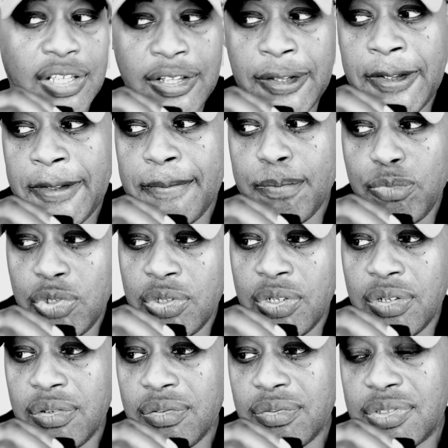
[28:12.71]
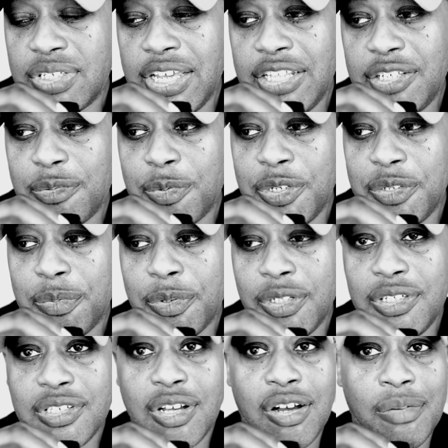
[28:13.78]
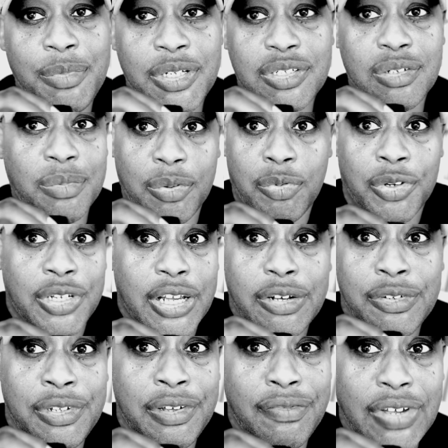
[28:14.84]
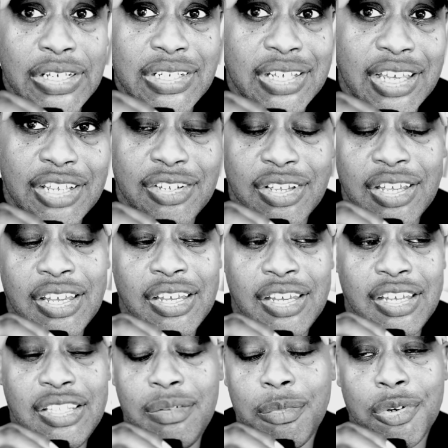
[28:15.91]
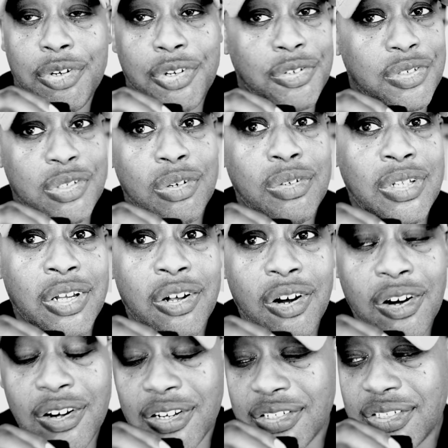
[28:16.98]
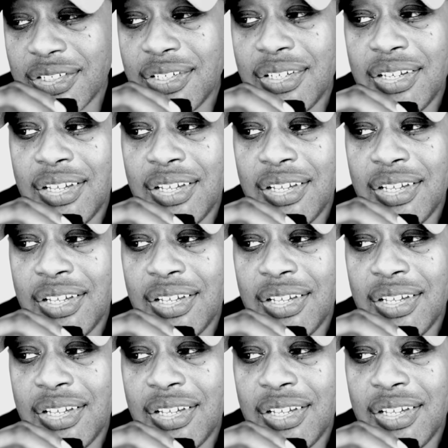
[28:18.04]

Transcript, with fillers: and you know, Sandy Springs police called me and told me, We're not going to investigate any more of your stolen cars